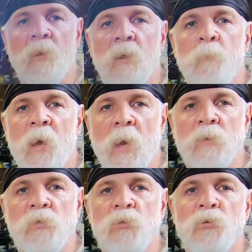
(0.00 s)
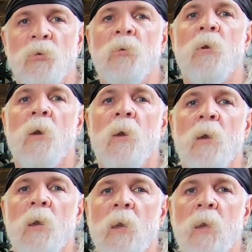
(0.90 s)
the passenger
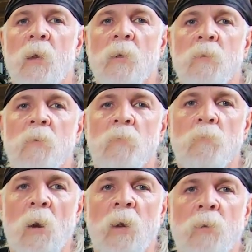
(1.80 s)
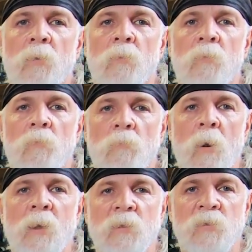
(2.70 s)
and rider
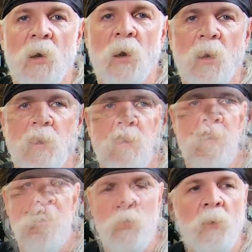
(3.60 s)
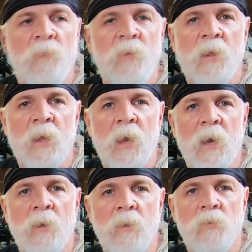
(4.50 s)
right side. So removing the
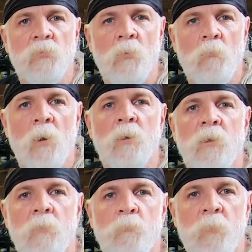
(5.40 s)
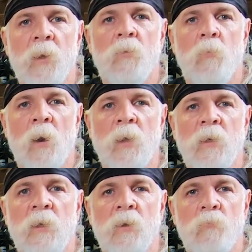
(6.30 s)
cat is one big way
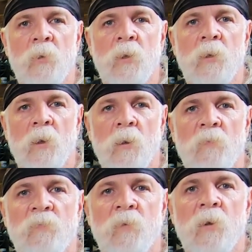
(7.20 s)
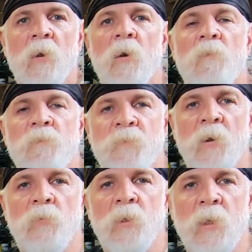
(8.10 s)
to get rid of
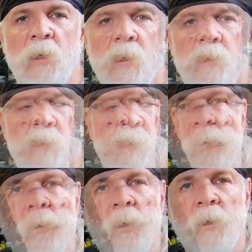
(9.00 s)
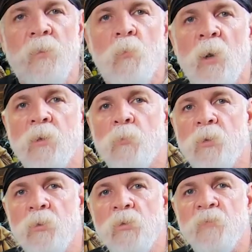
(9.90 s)
felt heat. Another way to
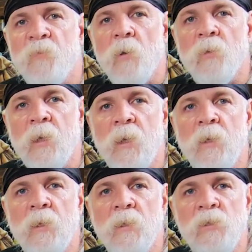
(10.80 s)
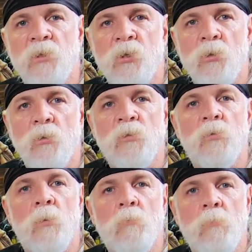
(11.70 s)
reduce felt heat is to
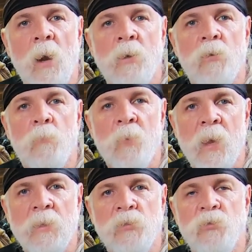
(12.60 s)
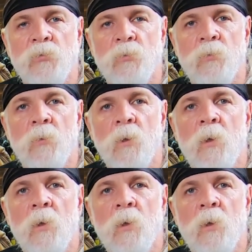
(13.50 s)
use rider passenger